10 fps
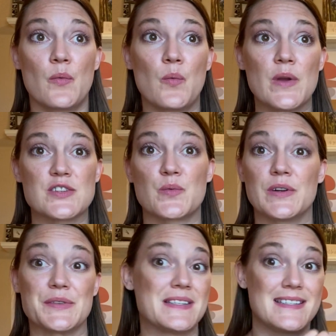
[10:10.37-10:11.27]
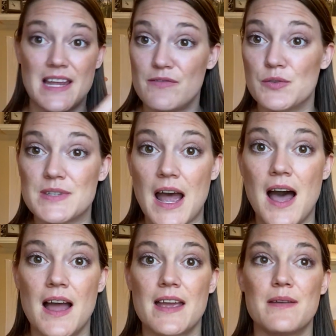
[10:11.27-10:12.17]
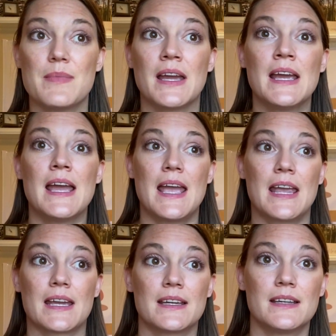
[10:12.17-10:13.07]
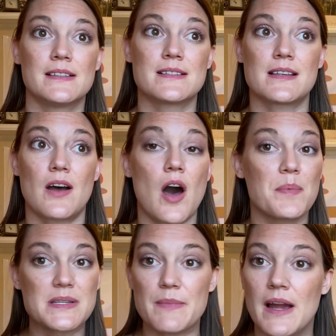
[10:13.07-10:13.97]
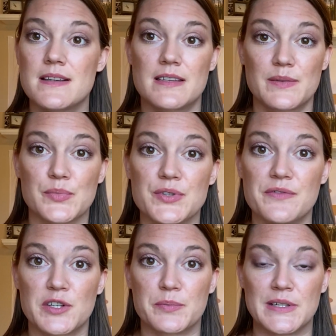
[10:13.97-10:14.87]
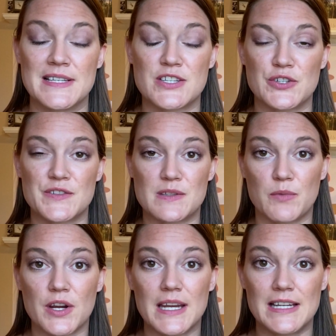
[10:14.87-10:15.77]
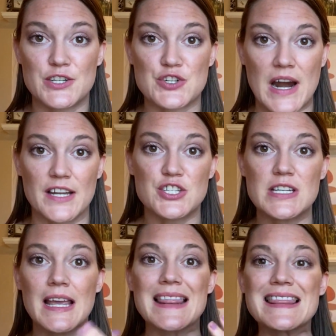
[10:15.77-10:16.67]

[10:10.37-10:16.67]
which will save you time and optimize and improve your Pinterest marketing strategy.